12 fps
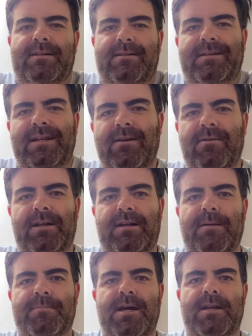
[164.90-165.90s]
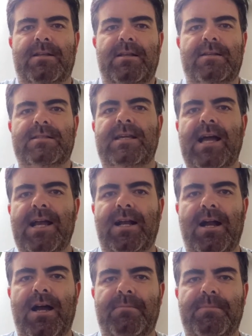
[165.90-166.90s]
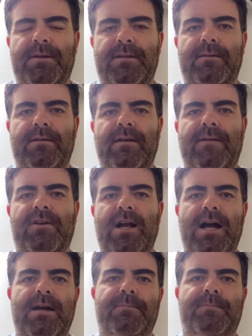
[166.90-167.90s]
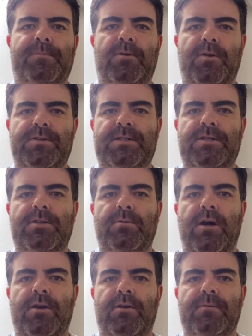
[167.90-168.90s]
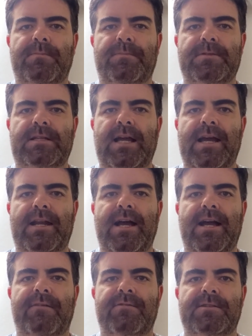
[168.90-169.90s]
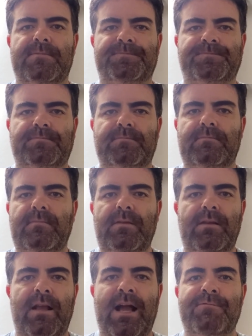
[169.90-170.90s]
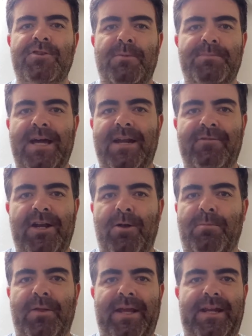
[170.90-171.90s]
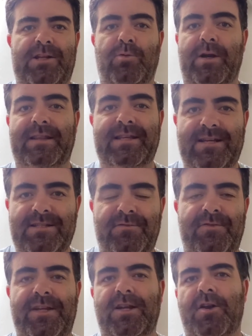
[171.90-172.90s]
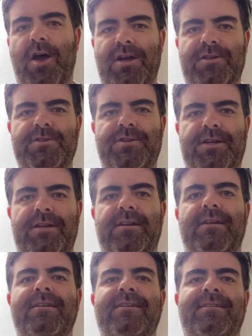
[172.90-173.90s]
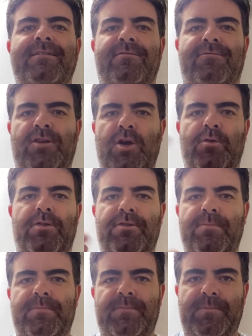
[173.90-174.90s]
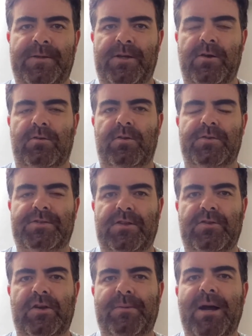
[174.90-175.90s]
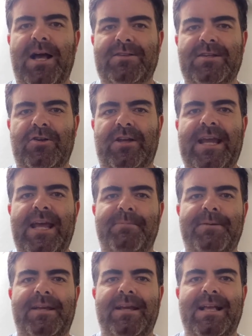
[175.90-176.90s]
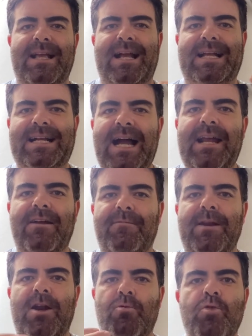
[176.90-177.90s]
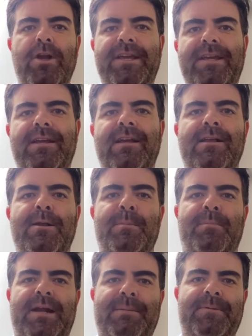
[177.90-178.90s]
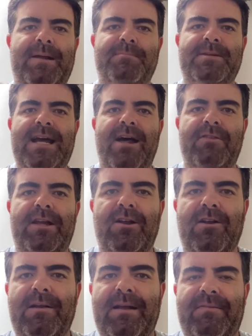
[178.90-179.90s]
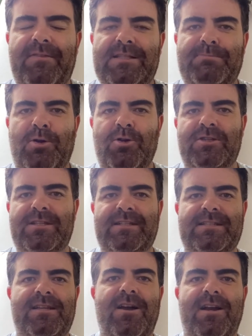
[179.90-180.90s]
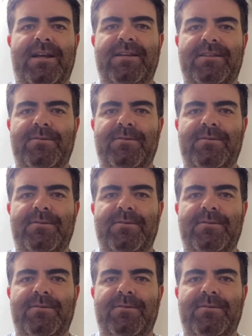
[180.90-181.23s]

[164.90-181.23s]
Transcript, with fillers: you know, look, I'm not a sky god, but I've got close to 200 skydives. I've jumped out of an airplane at 20,000 feet on oxygen, flown, you know, close to 30 miles under canopy. I kind of, not a rookie, but I'm down there, and this person is talking to